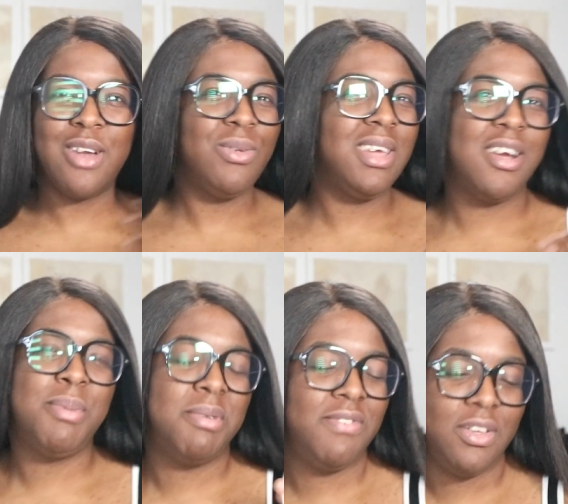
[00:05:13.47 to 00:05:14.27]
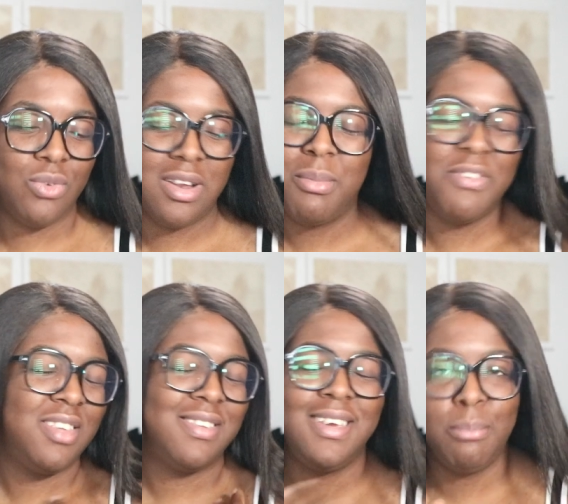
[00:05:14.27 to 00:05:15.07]
I don't really care about my face right now. My
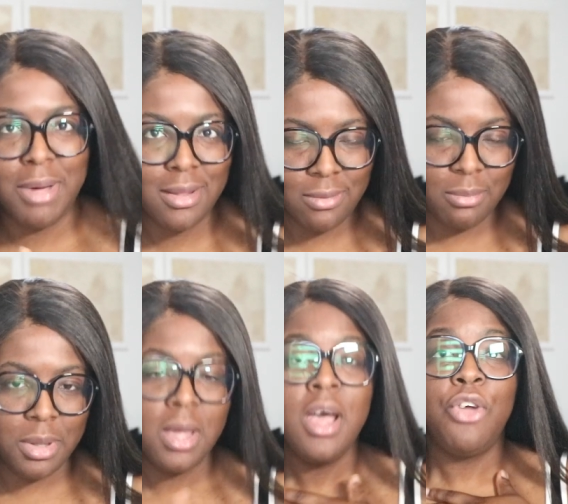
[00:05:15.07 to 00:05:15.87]
face ain't bothering me.